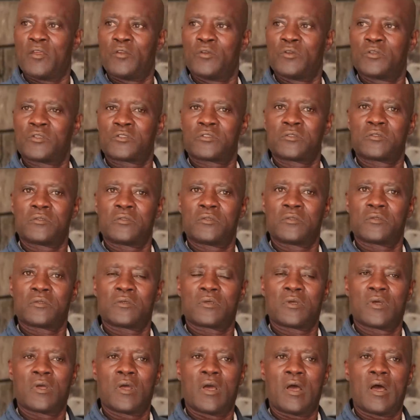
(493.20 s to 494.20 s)
I
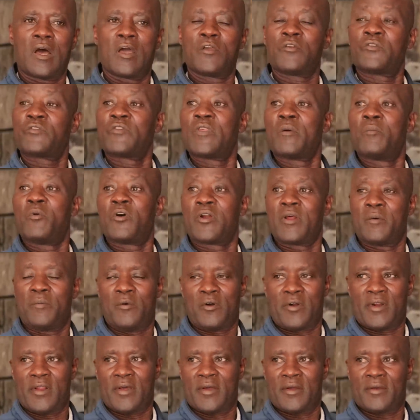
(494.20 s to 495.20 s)
used the
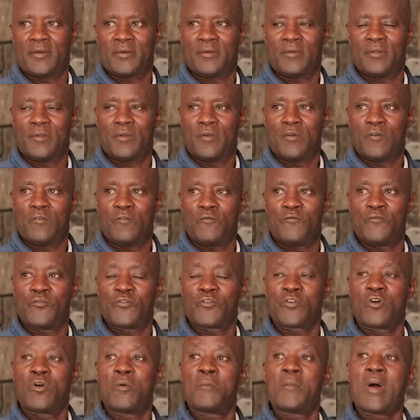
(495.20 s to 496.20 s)
border
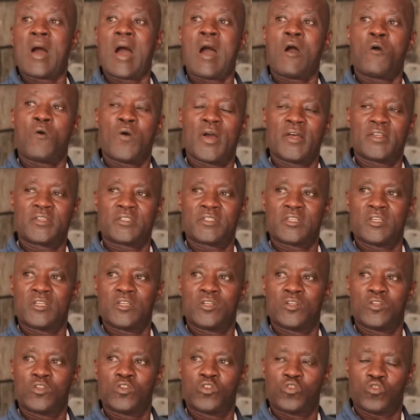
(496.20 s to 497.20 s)
from
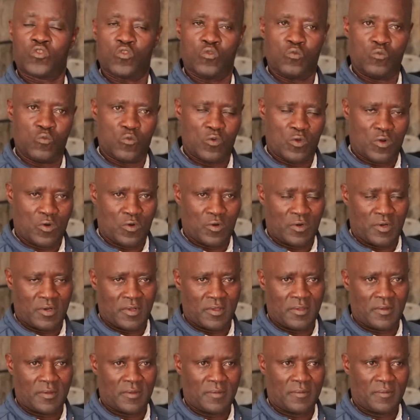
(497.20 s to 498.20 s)
Awasi to Muhoroni.